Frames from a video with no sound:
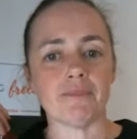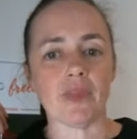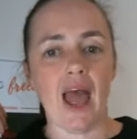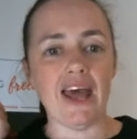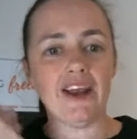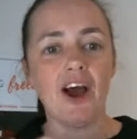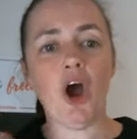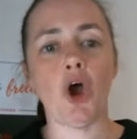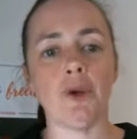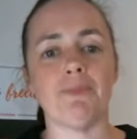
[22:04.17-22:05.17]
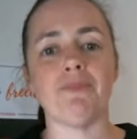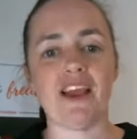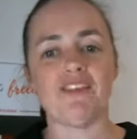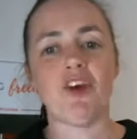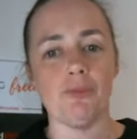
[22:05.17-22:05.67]
And I hope that
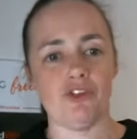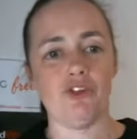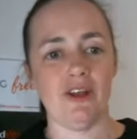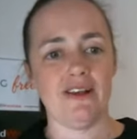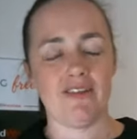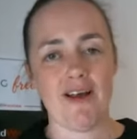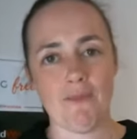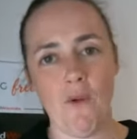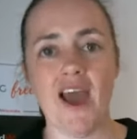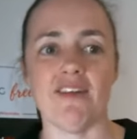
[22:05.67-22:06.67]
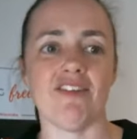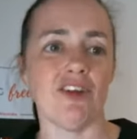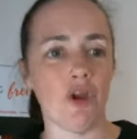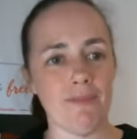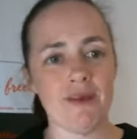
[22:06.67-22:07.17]
has helped you in some way. It's a
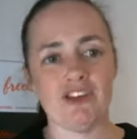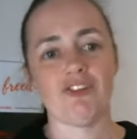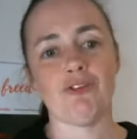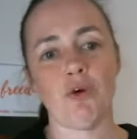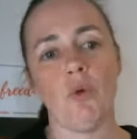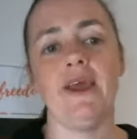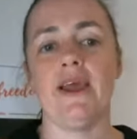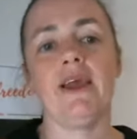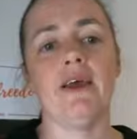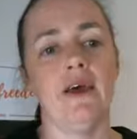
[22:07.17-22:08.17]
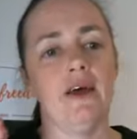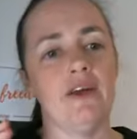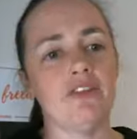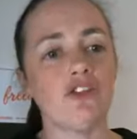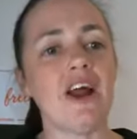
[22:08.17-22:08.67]
lot of me just talking
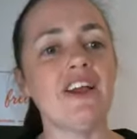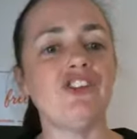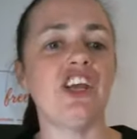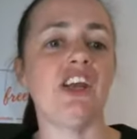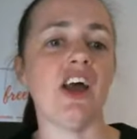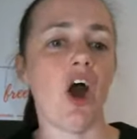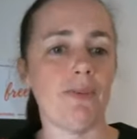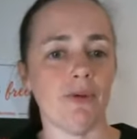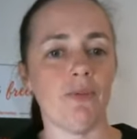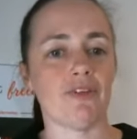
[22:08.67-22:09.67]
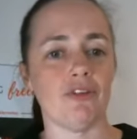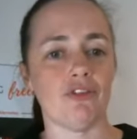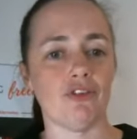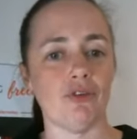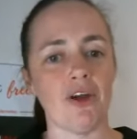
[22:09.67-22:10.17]
strategy. I hope it wasn't
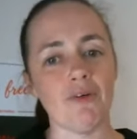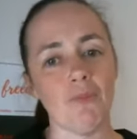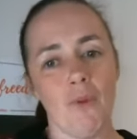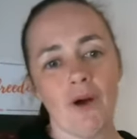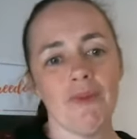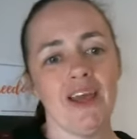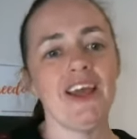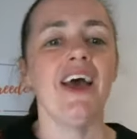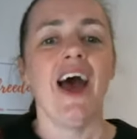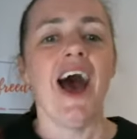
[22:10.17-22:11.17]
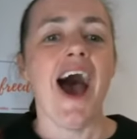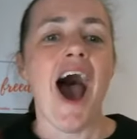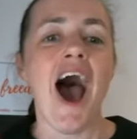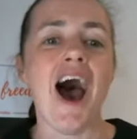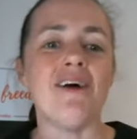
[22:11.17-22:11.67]
too overwhelming.
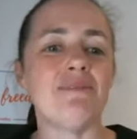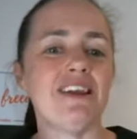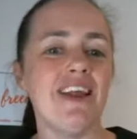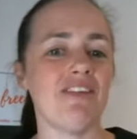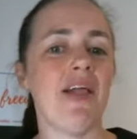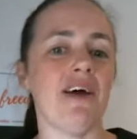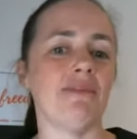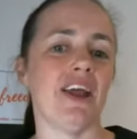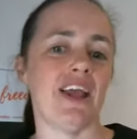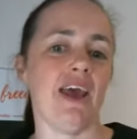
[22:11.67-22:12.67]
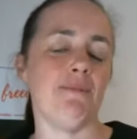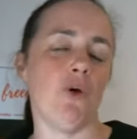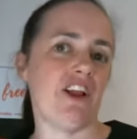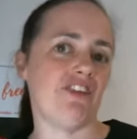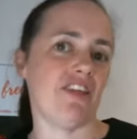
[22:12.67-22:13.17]
But next month, I'm going to get
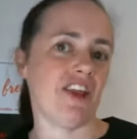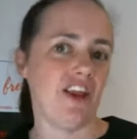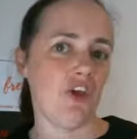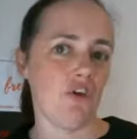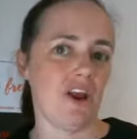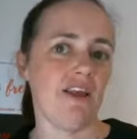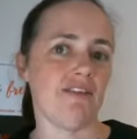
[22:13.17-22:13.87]
more into the nitty gritty.